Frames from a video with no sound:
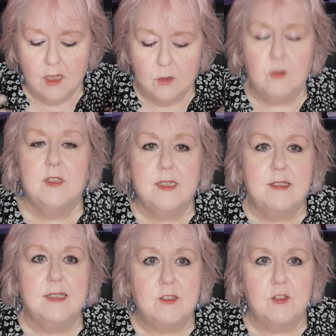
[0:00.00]
Those
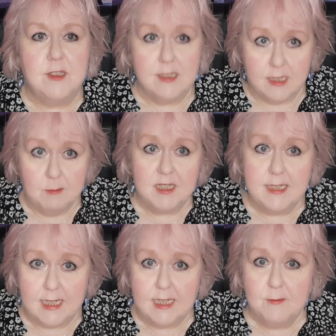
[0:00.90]
decisions can be
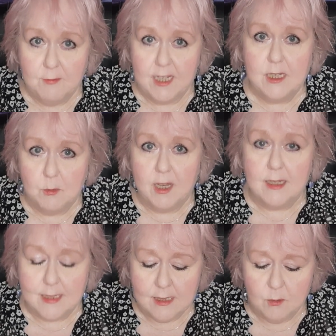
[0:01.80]
taken very
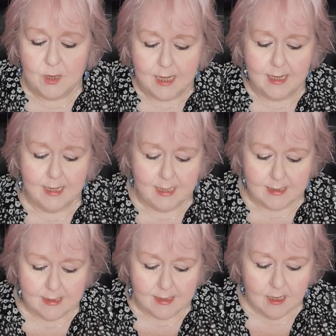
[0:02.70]
well in the week ahead.